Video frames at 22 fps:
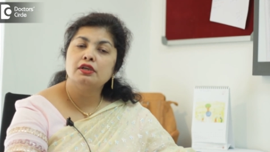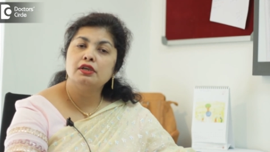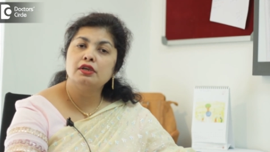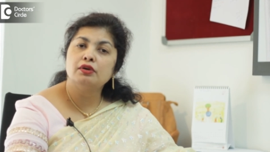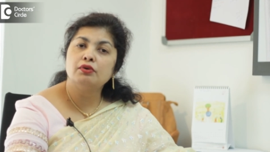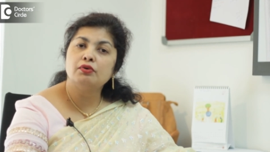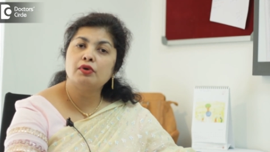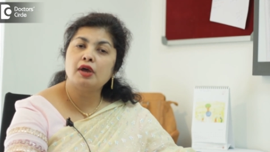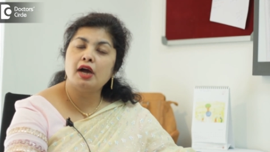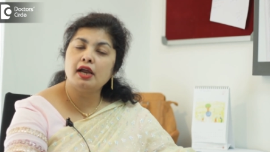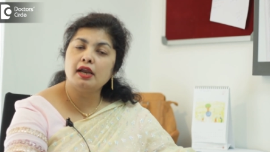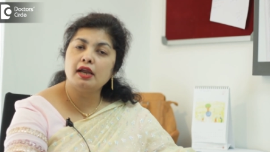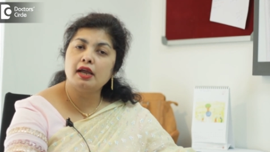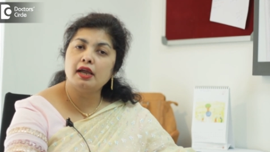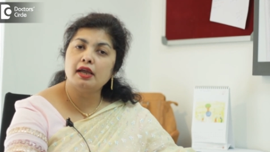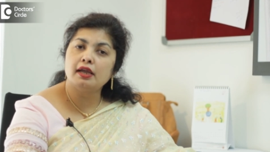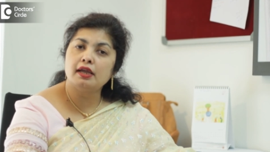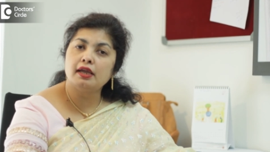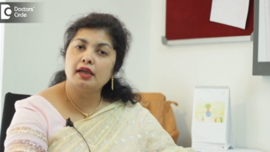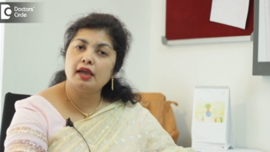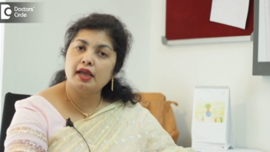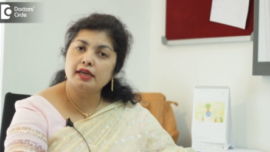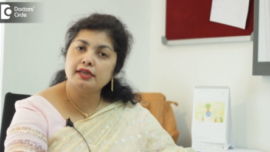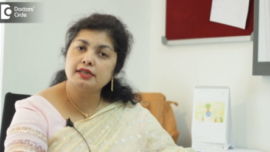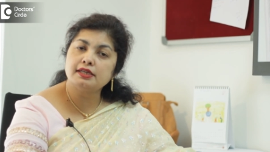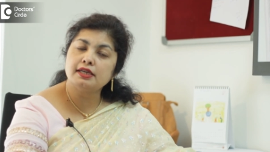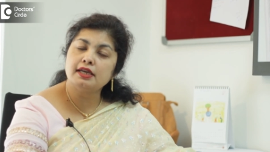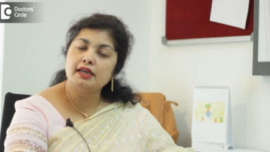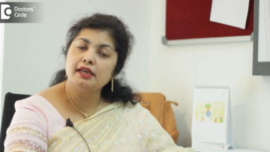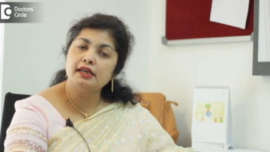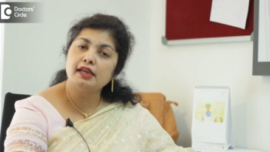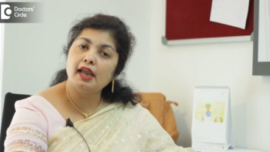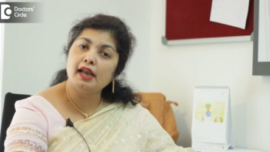You can, uh, at
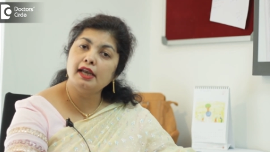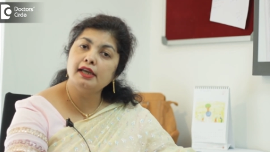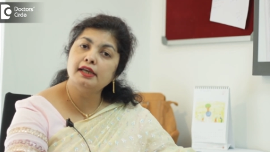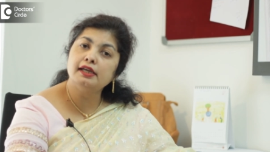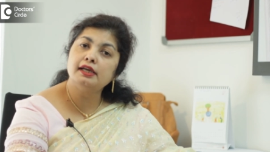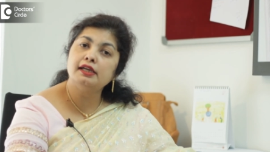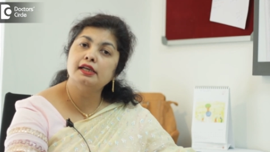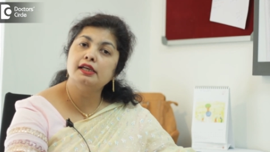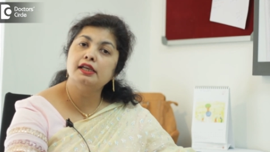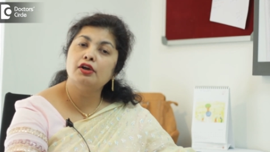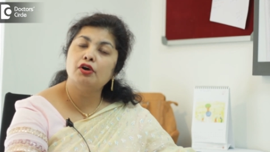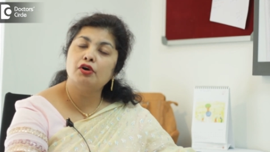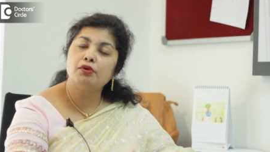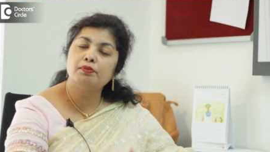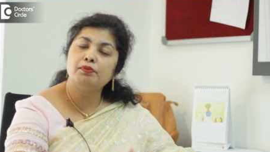an elderly or